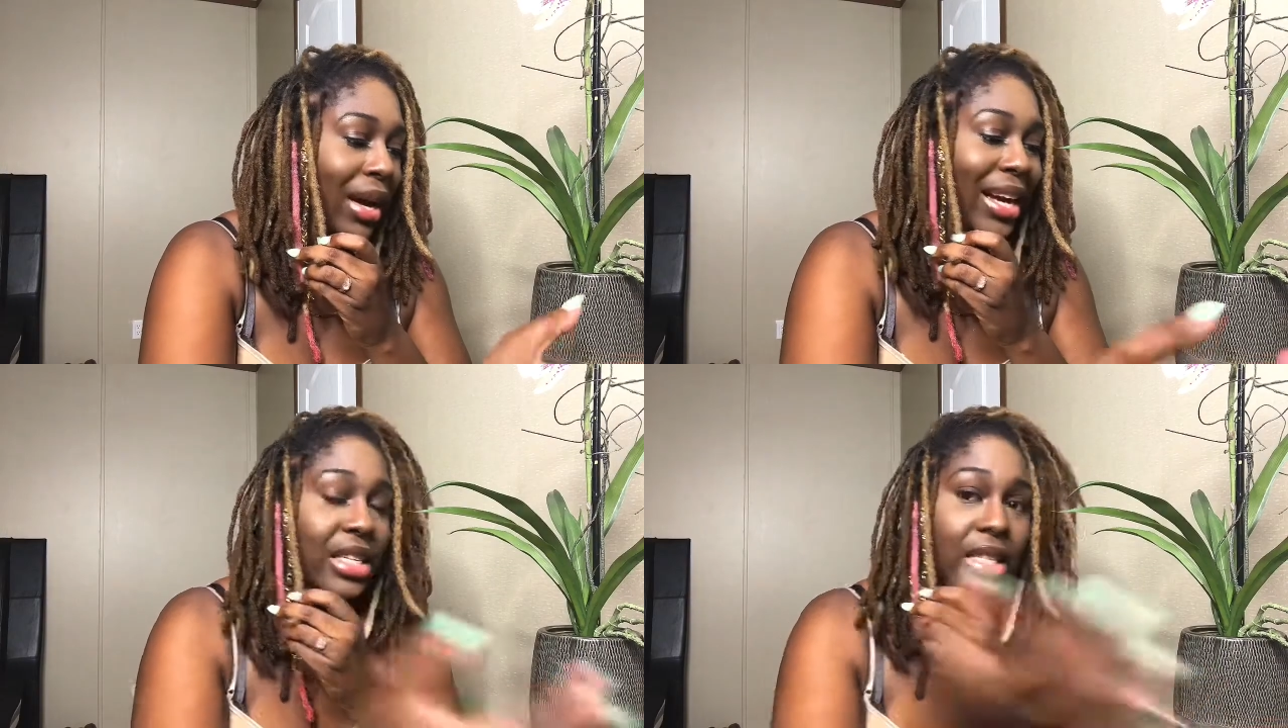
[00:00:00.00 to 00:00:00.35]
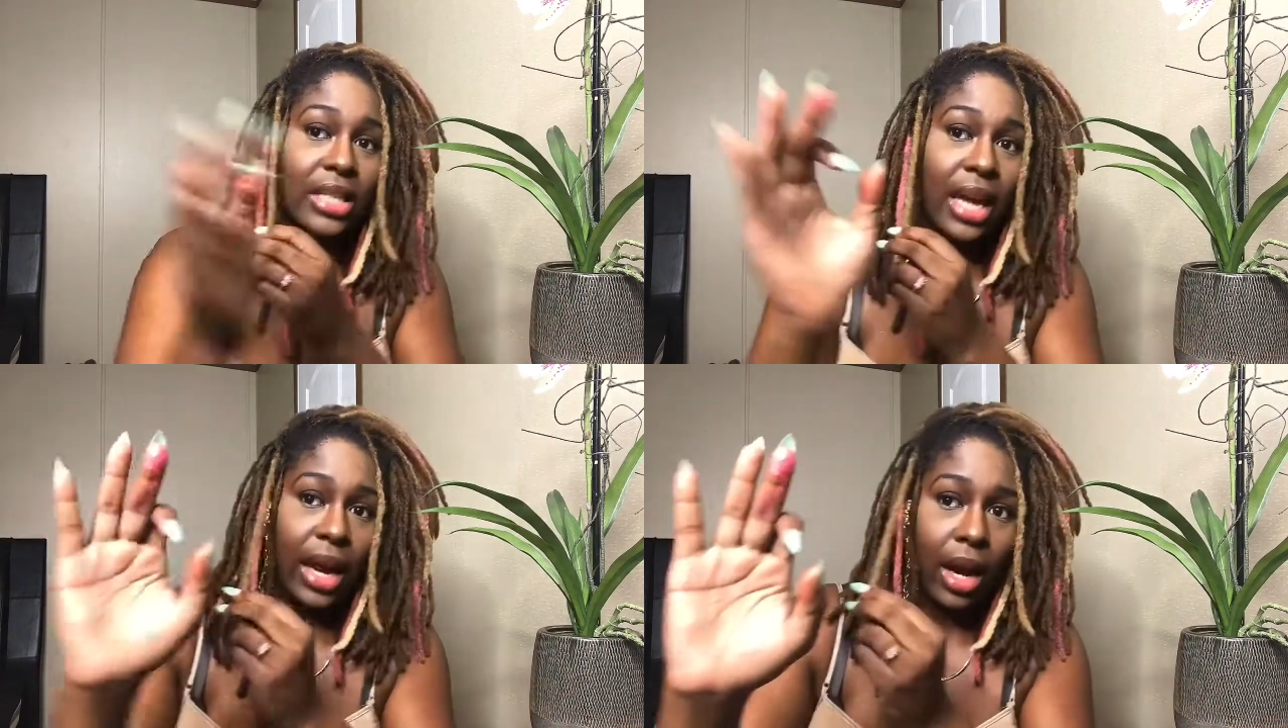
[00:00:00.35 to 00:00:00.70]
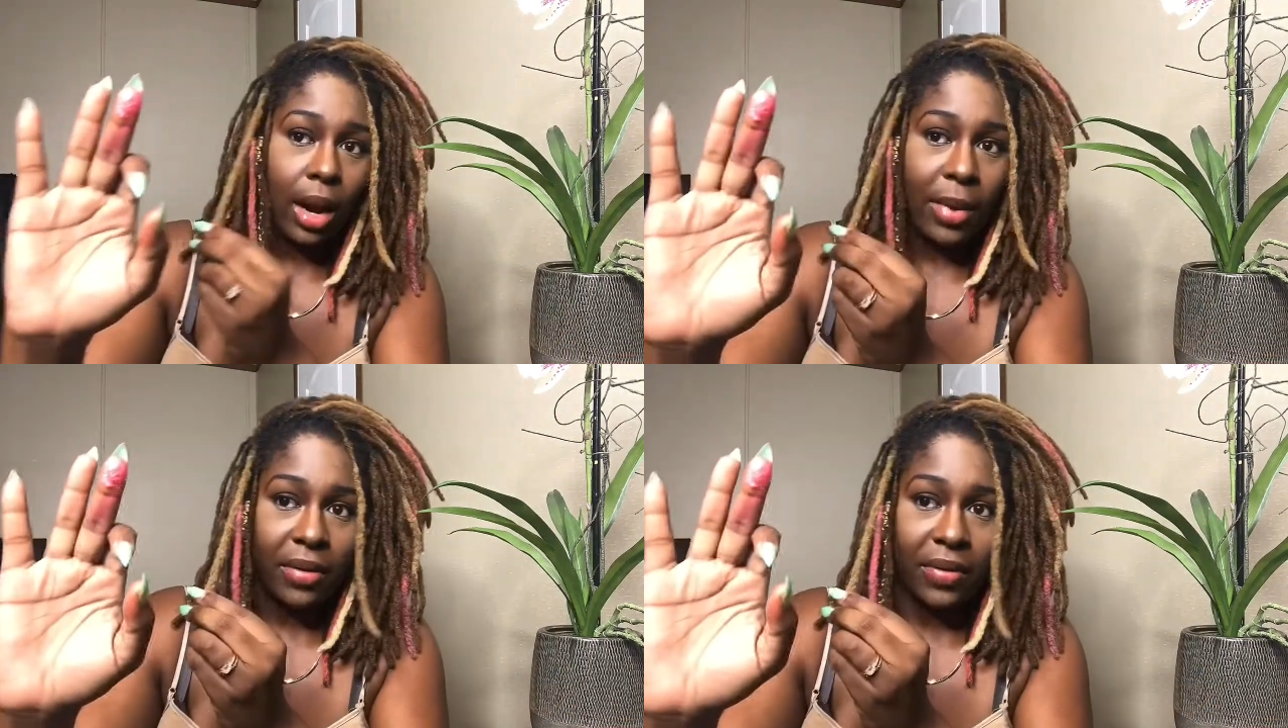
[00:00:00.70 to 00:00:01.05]
I just take it
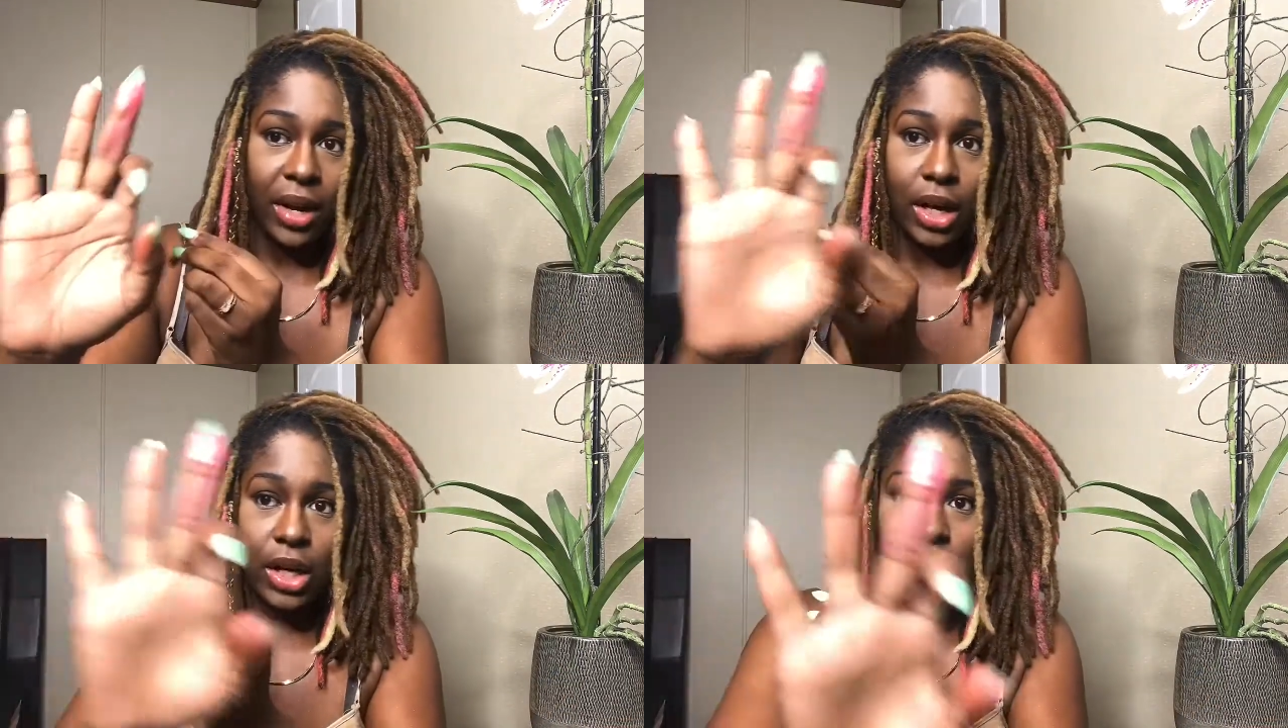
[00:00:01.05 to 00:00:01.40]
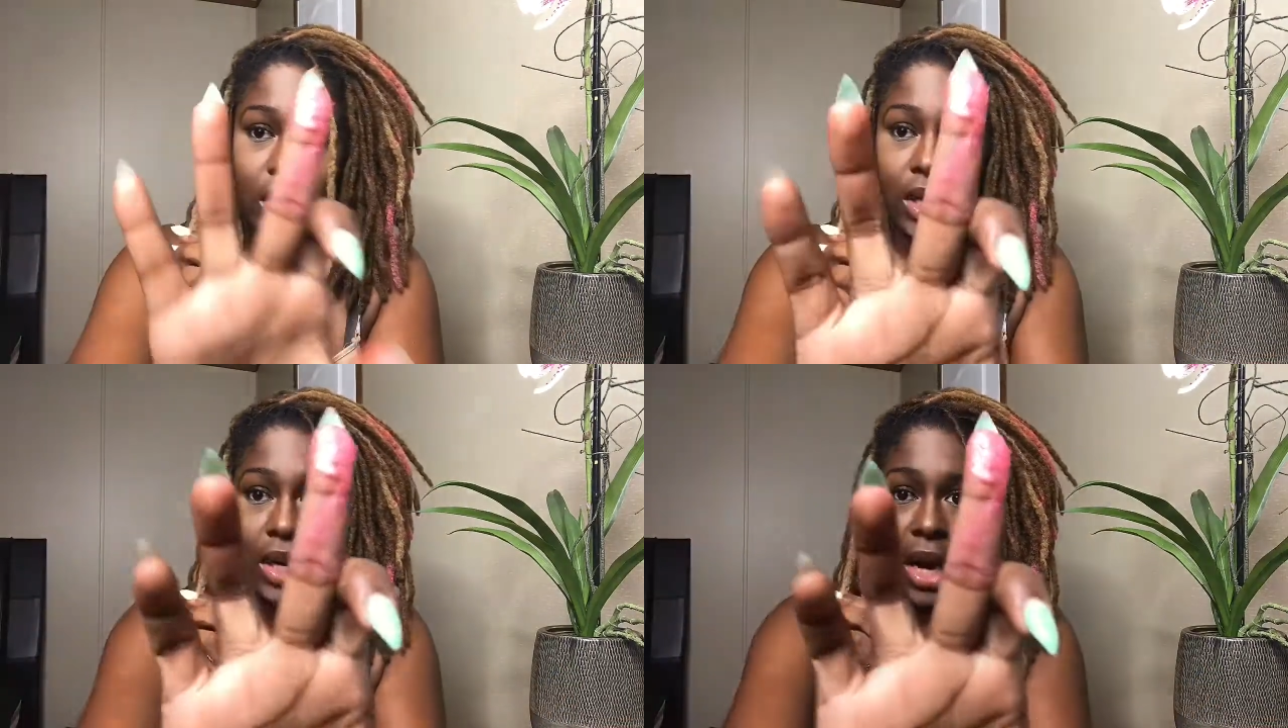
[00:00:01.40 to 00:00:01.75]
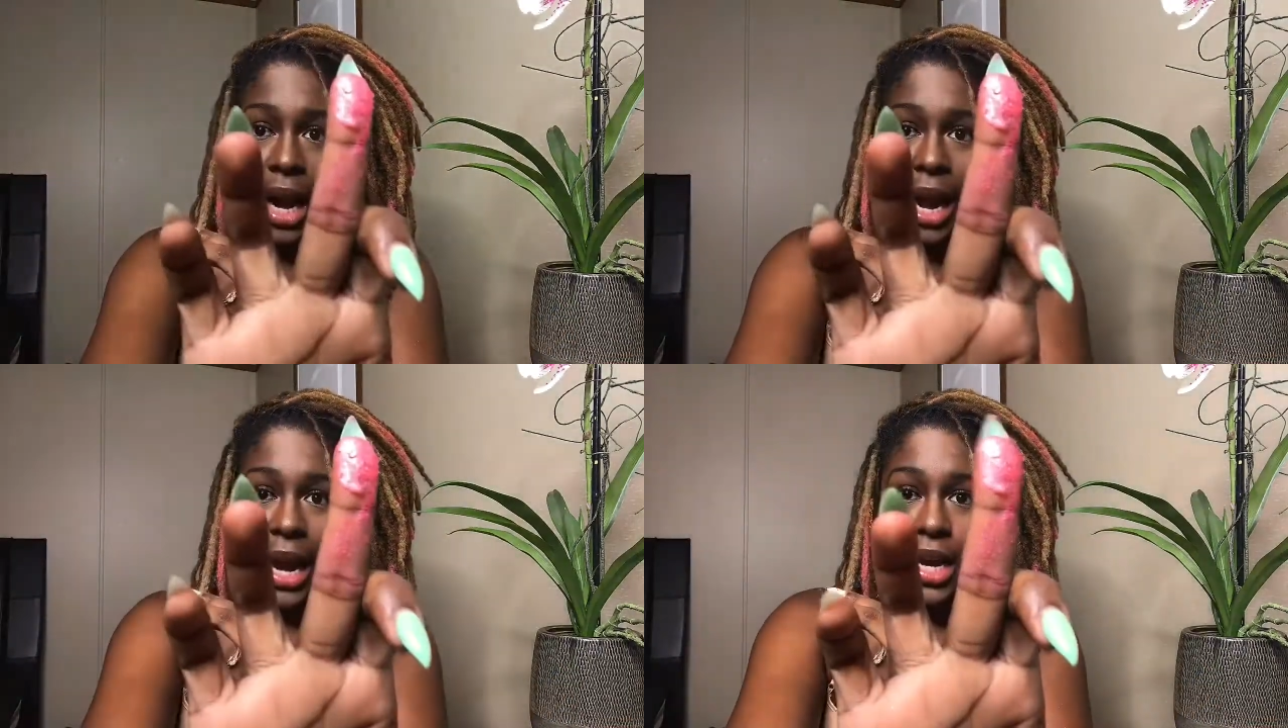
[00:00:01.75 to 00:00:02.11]
on my finger
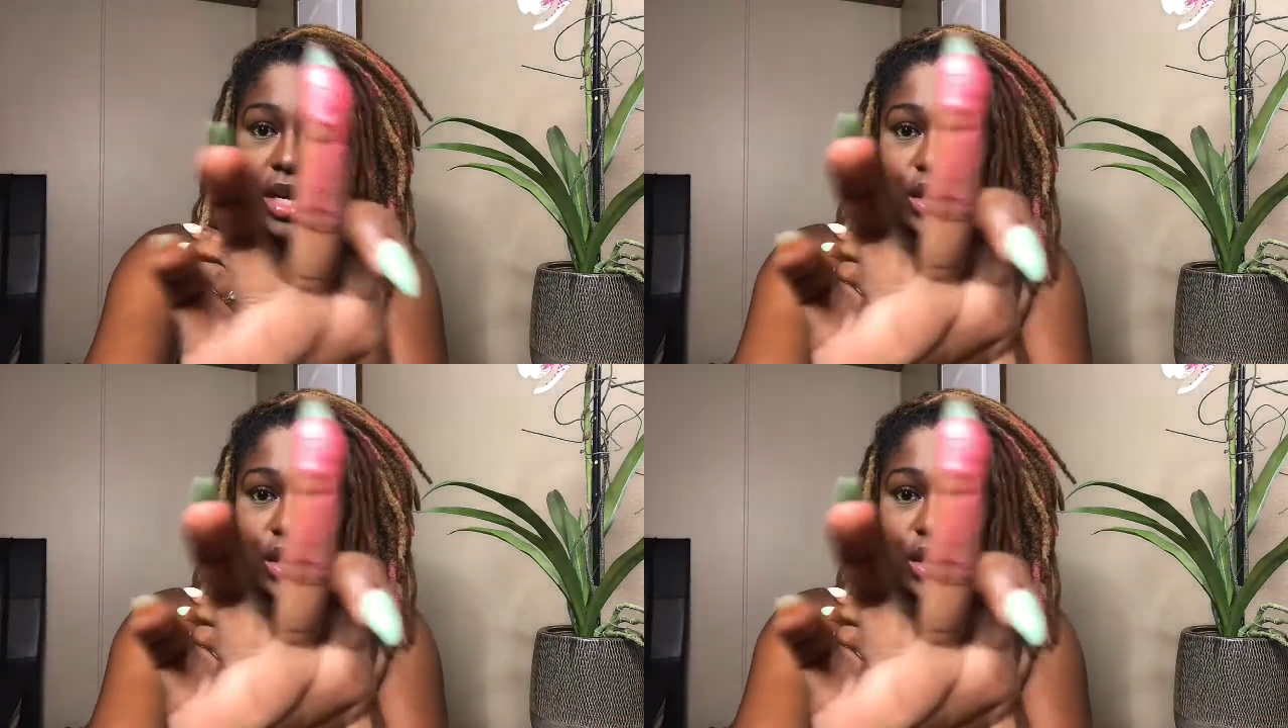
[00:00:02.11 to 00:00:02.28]
like